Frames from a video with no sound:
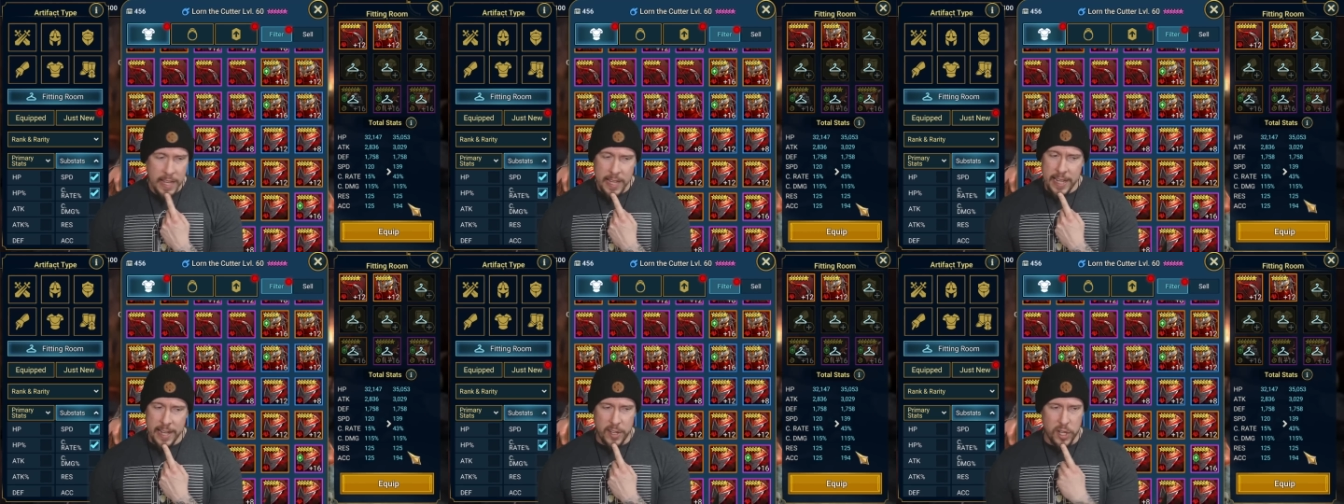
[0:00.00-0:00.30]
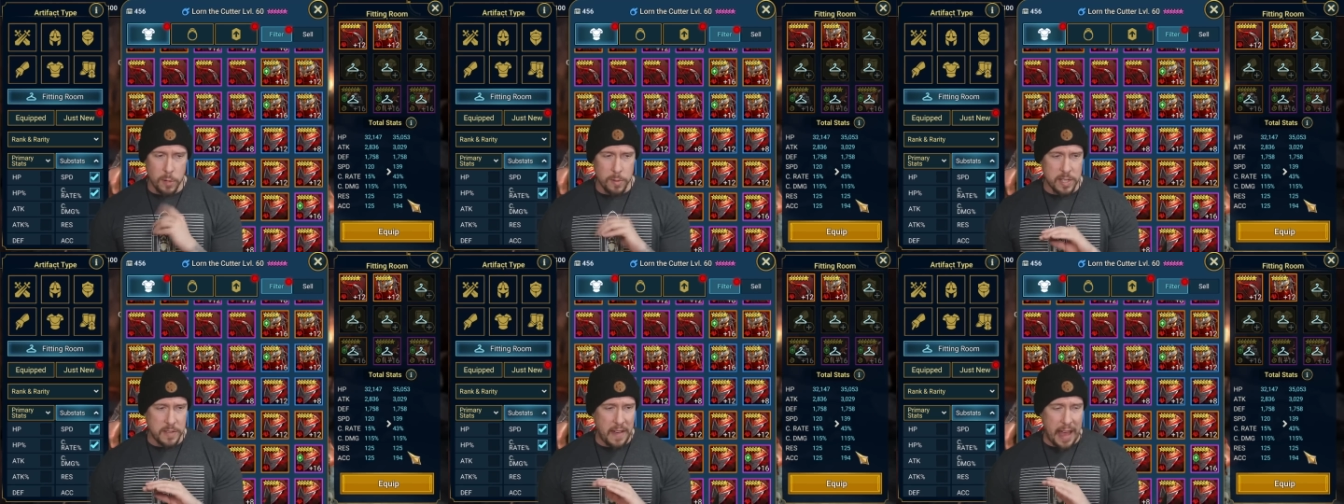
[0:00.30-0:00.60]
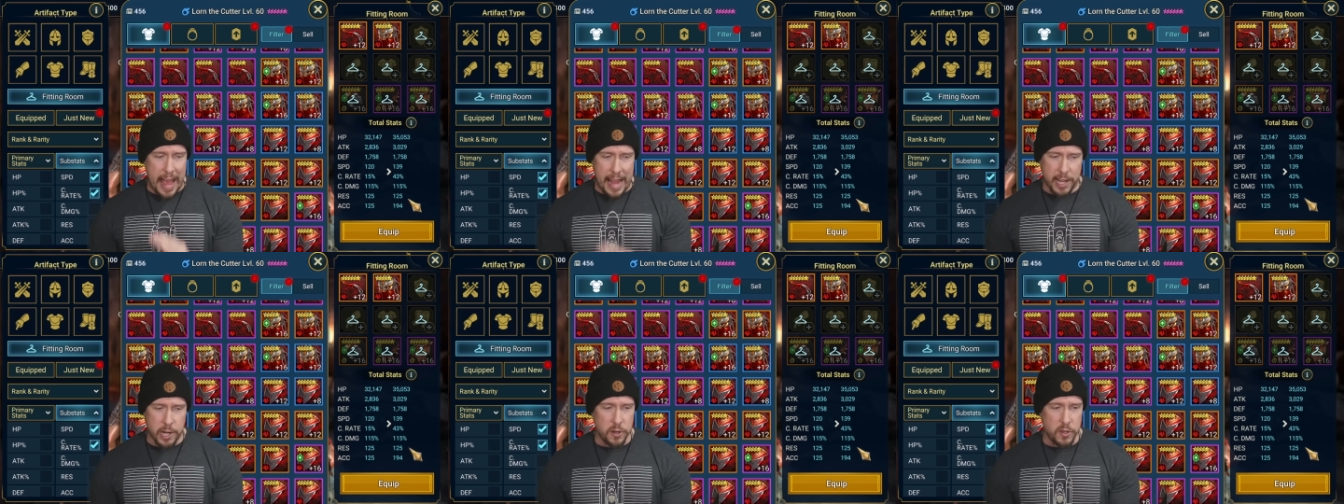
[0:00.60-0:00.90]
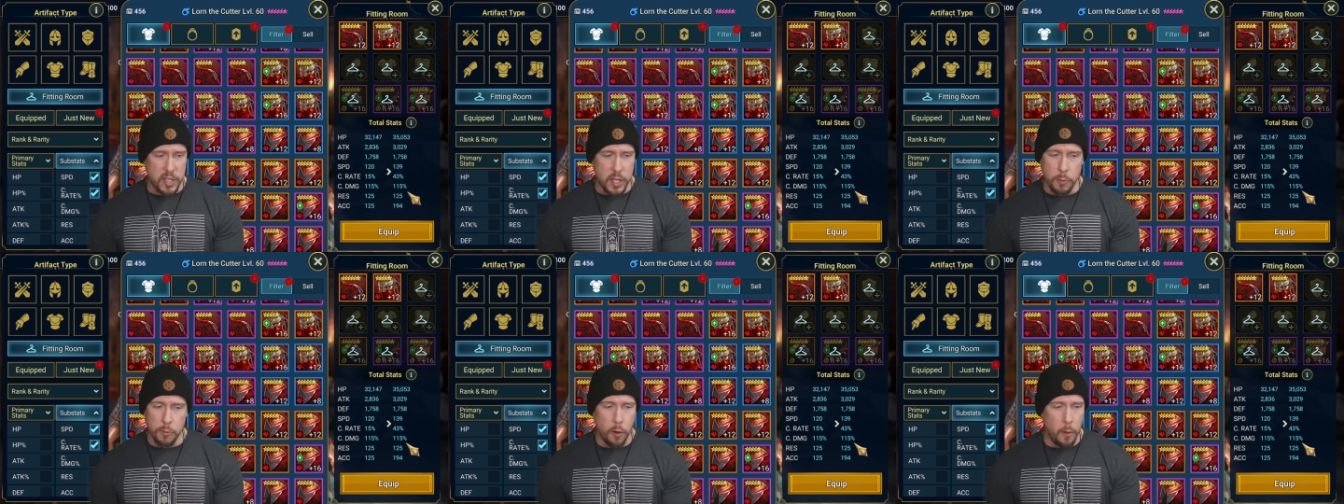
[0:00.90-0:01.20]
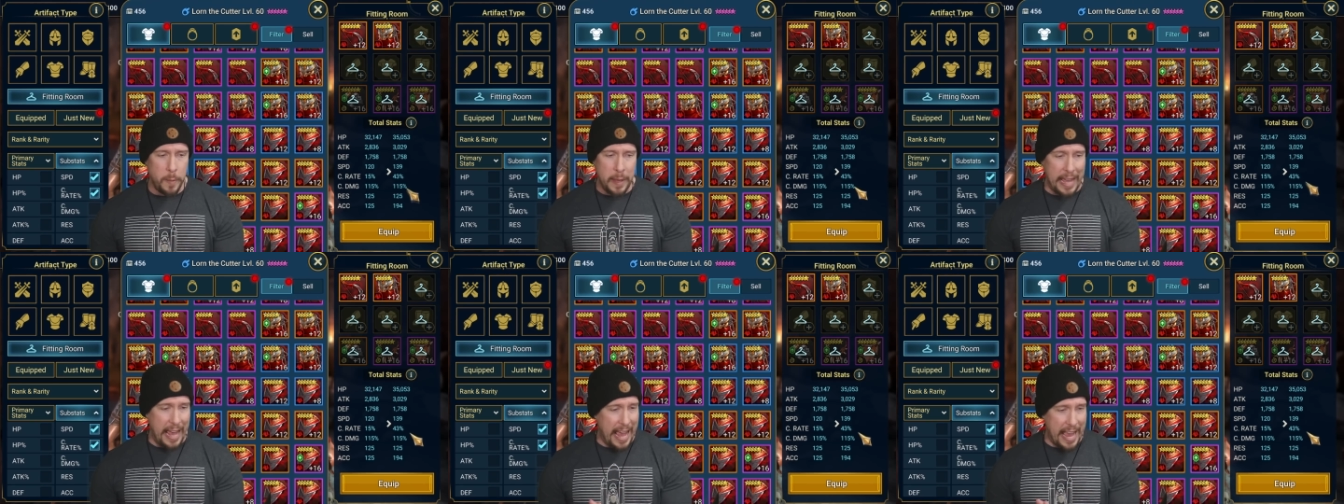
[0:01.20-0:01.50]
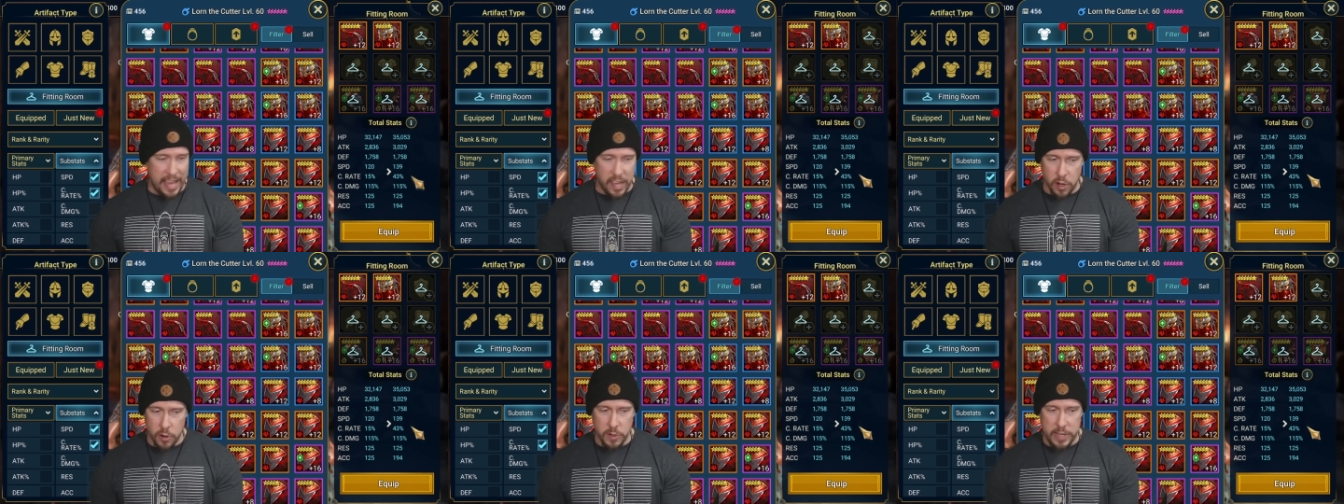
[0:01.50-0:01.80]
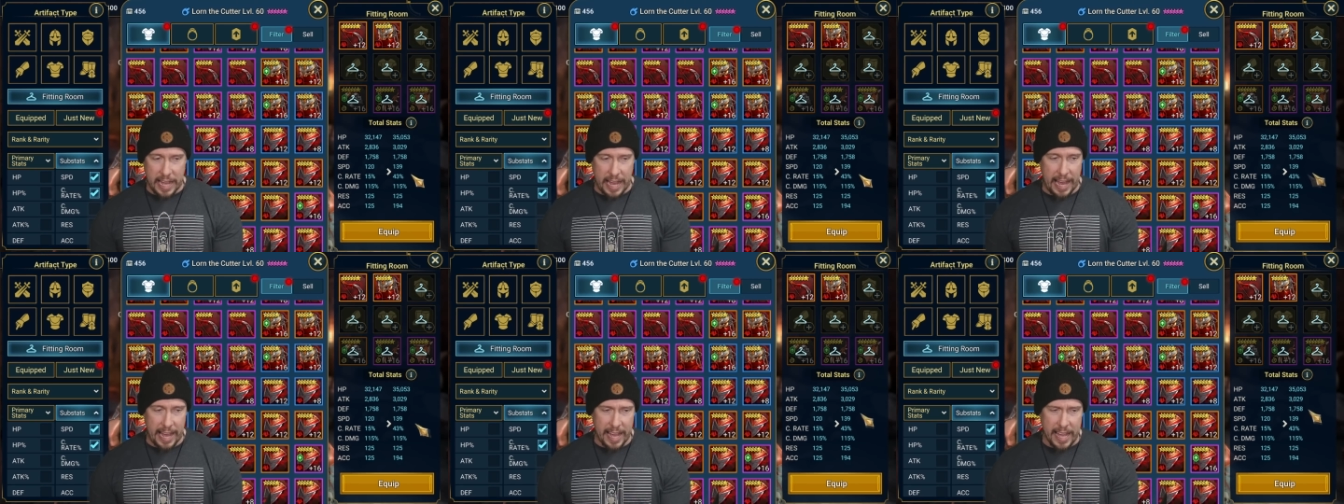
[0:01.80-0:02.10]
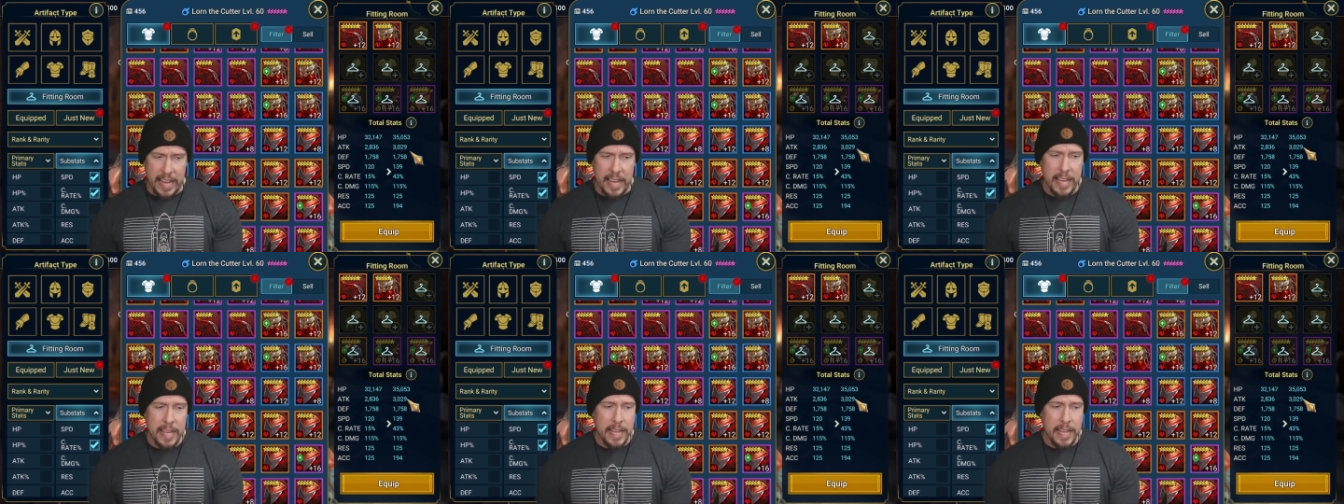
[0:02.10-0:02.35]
In terms of accuracy, we'll be A-okay.